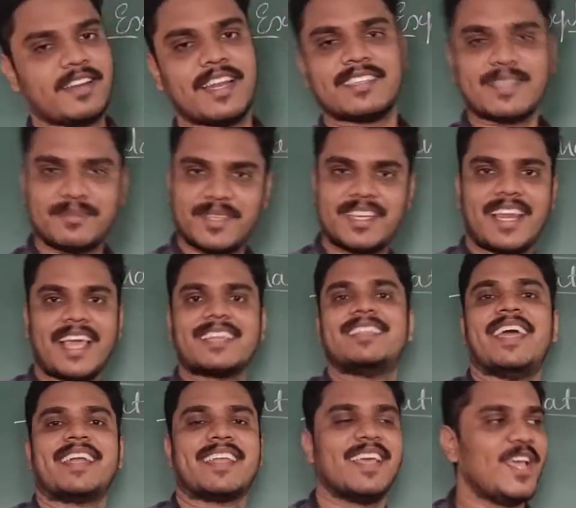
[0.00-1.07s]
something like
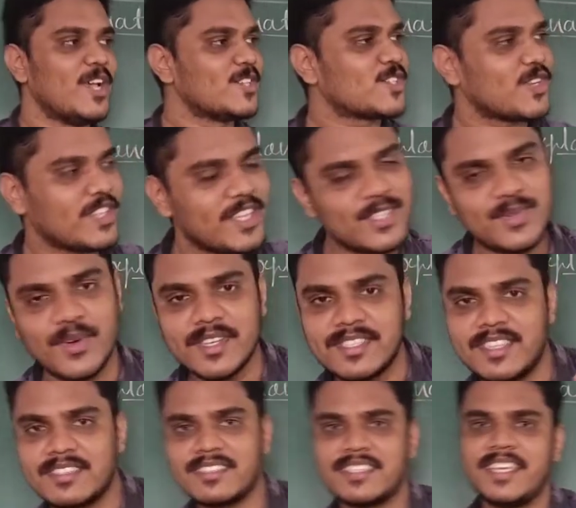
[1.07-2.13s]
that. So this
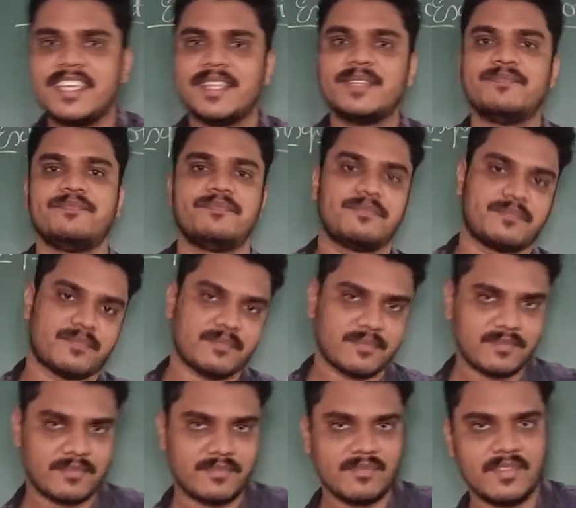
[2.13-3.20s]
was the scene
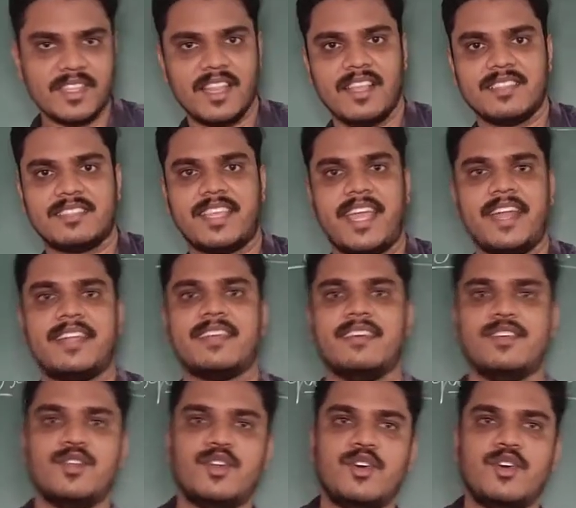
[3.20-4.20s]
that